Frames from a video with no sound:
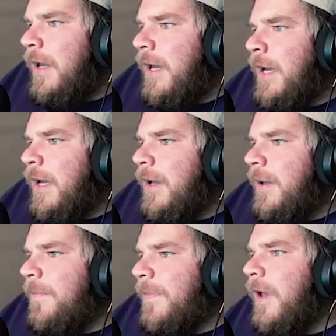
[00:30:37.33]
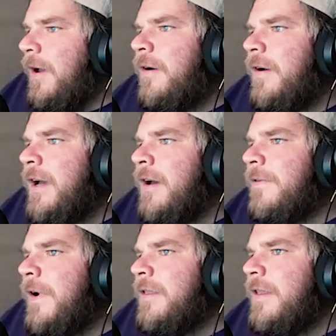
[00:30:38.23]
I can't
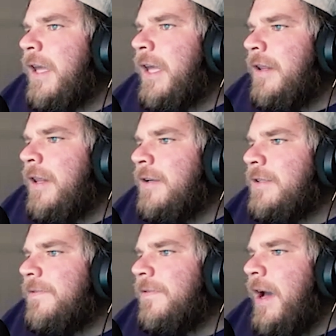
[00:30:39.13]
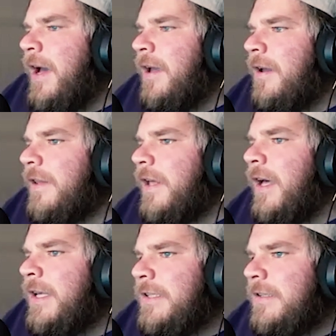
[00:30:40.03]
find their
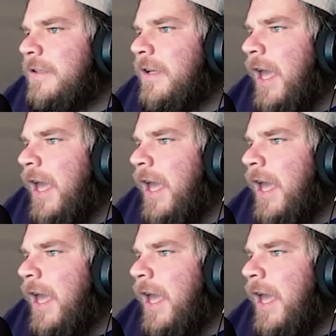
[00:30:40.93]
last